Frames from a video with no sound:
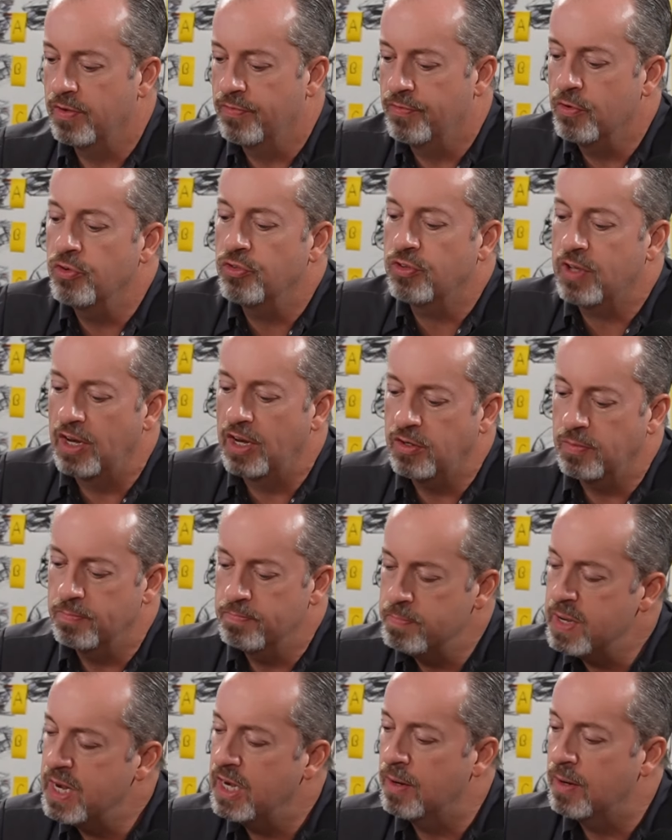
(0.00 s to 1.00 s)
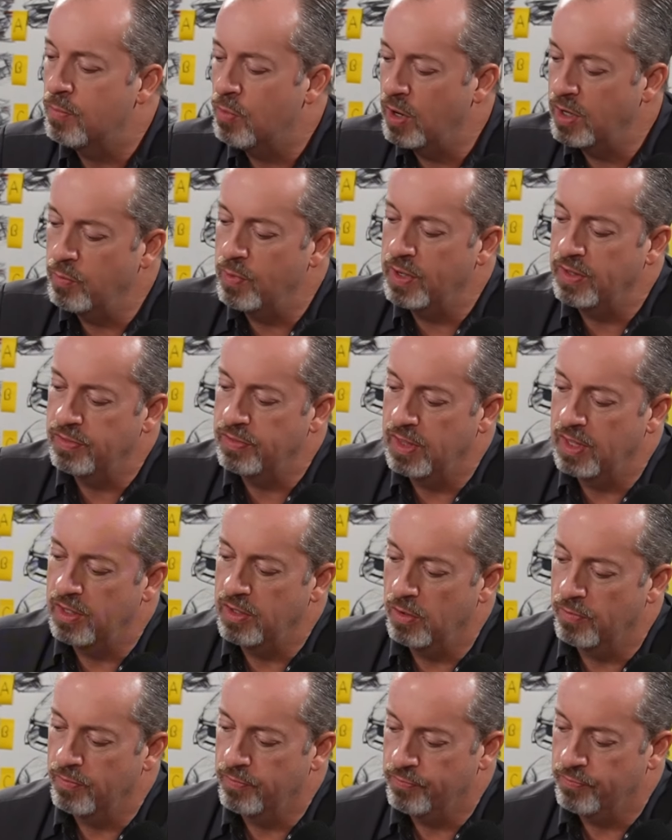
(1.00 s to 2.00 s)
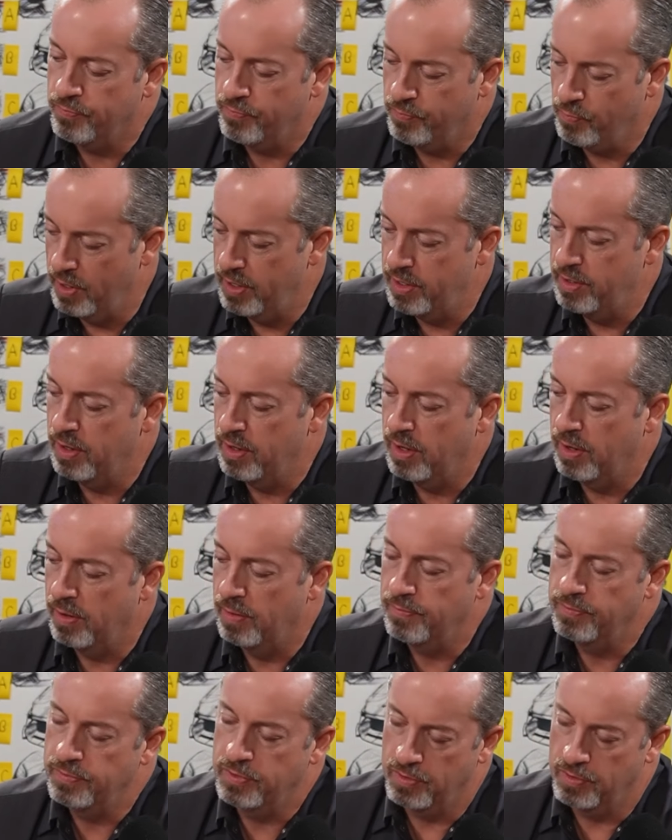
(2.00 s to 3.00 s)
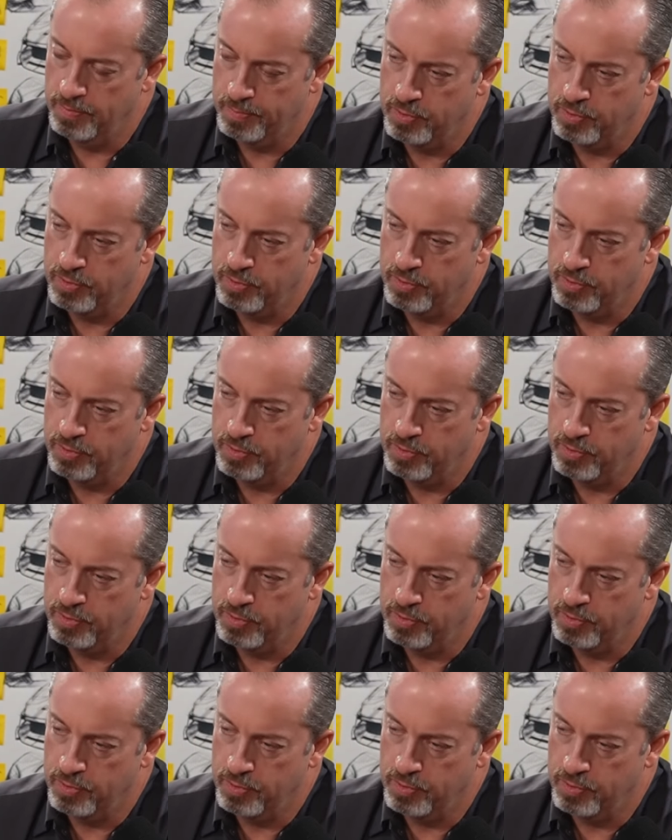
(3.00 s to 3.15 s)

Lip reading: first got to meet him when the